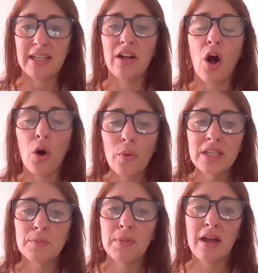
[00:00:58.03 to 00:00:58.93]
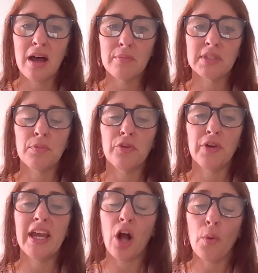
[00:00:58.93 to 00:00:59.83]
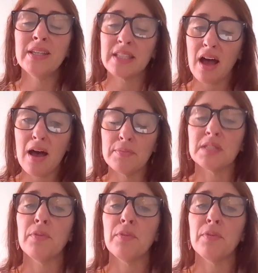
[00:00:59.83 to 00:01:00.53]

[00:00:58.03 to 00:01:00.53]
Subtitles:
It always comes